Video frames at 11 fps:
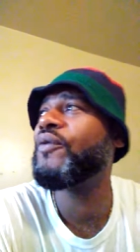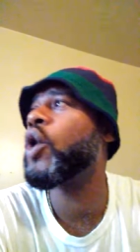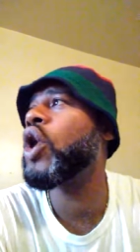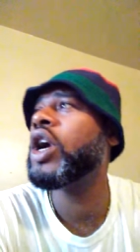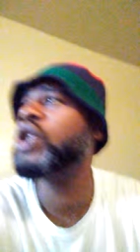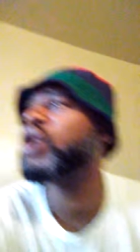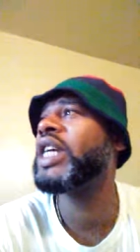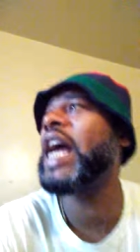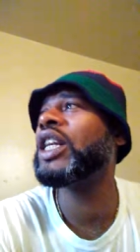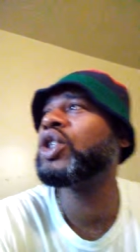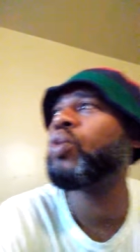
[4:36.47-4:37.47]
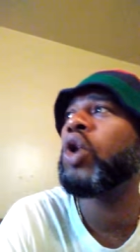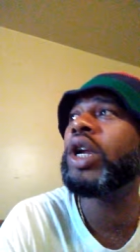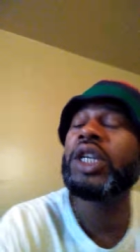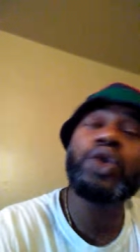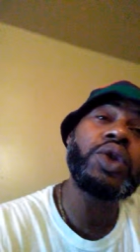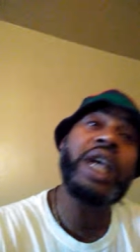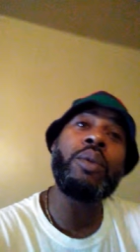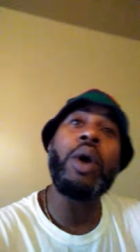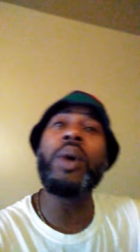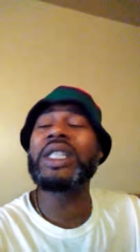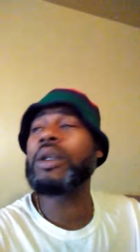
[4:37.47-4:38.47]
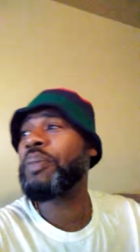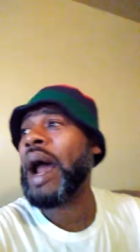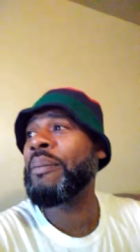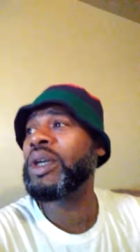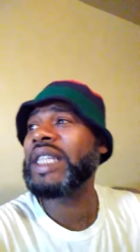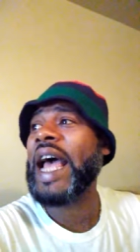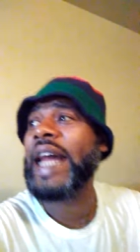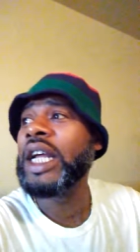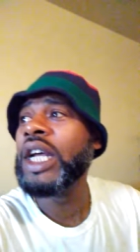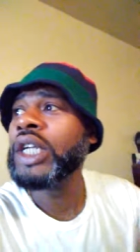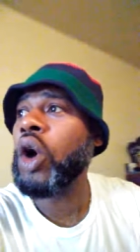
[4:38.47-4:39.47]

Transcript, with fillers: 400 gallons of water. And you say, well, what's the problem with that?